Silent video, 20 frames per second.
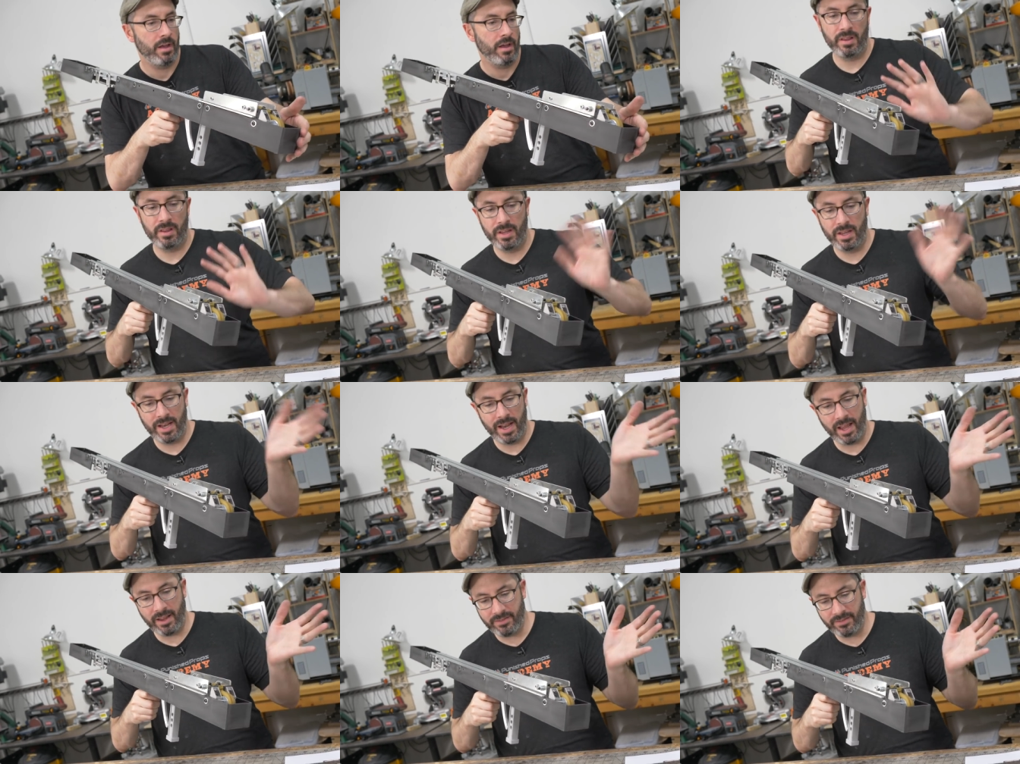
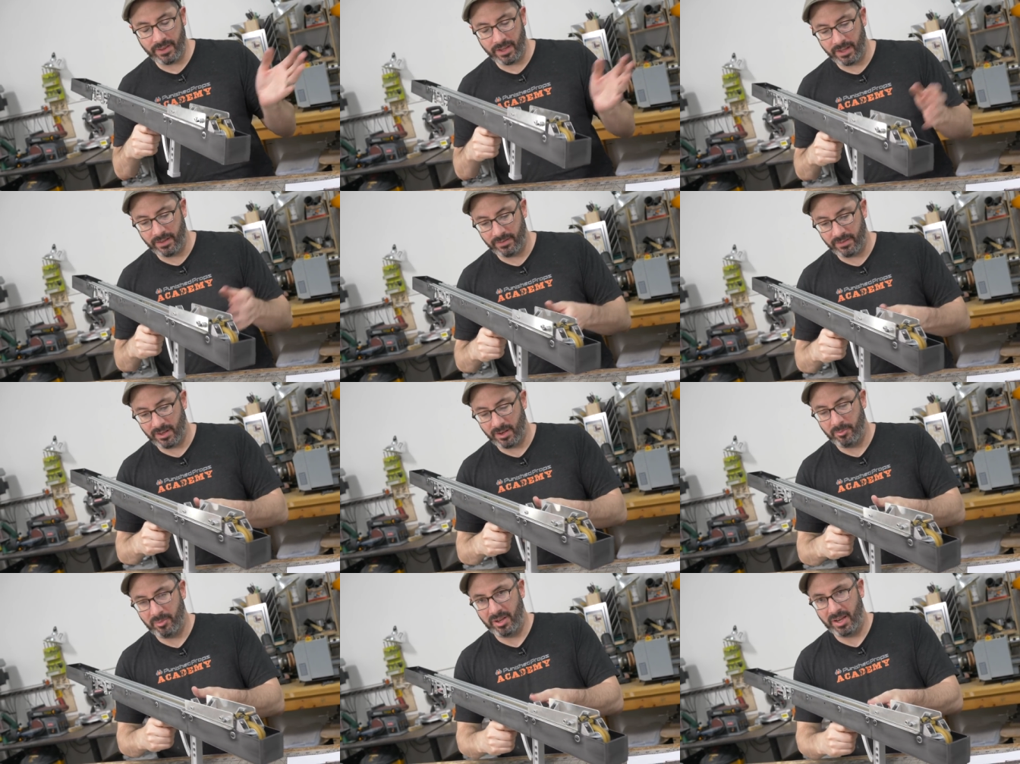The next thing is
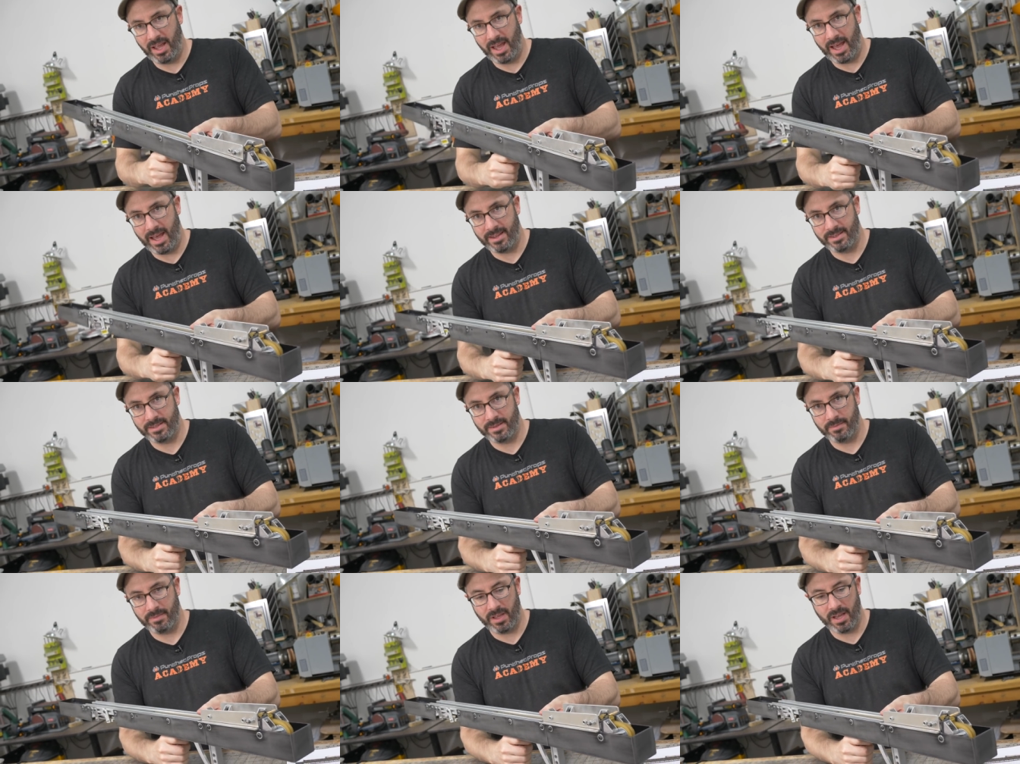gonna be to
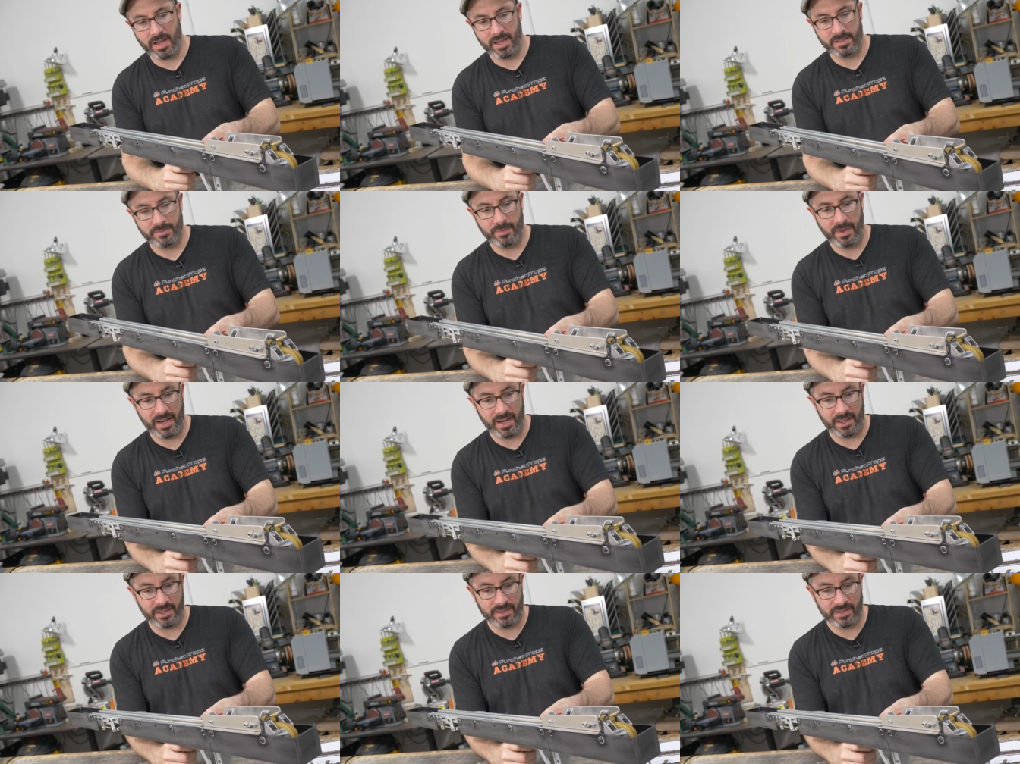add some
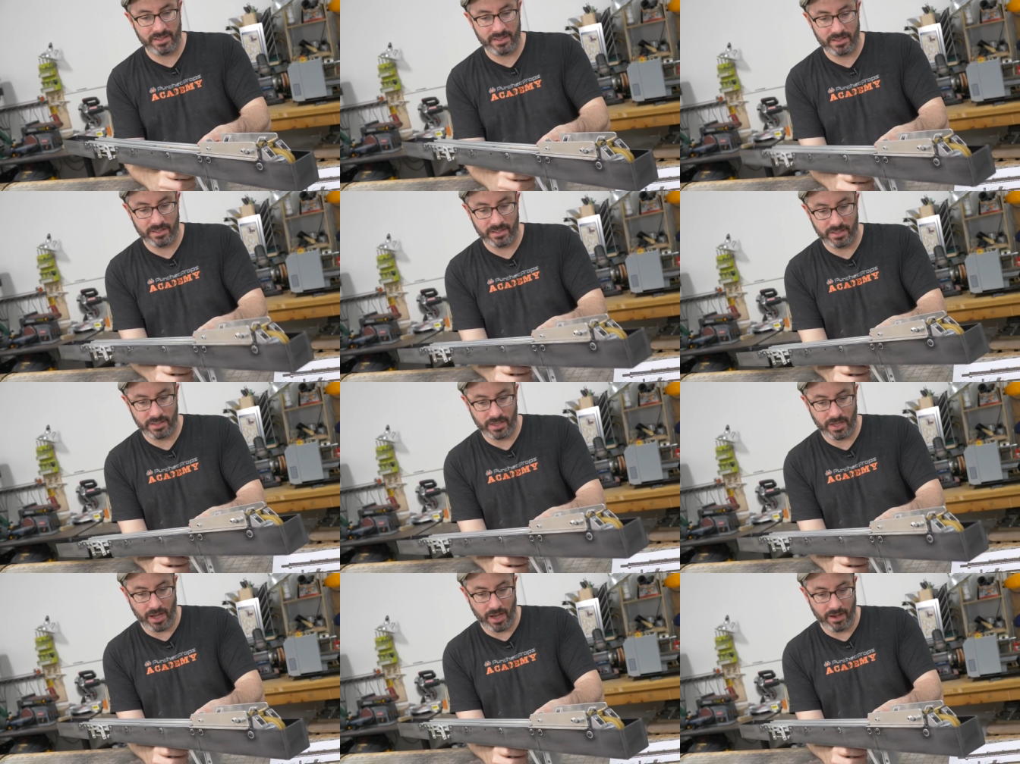cosmetic
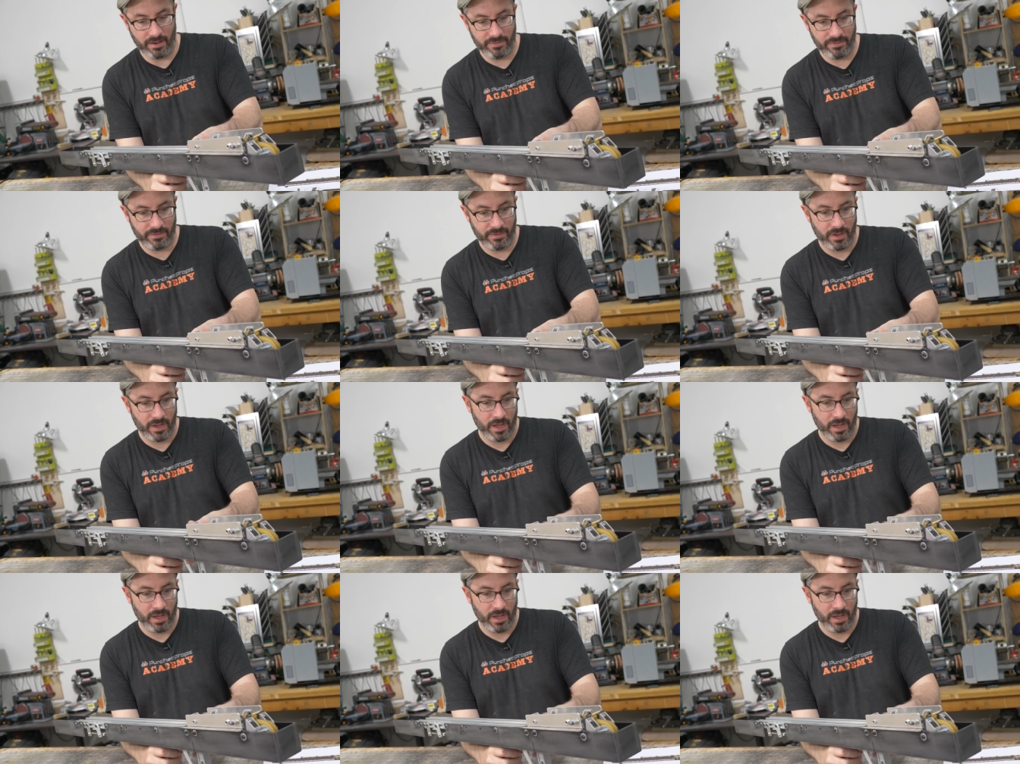stuff.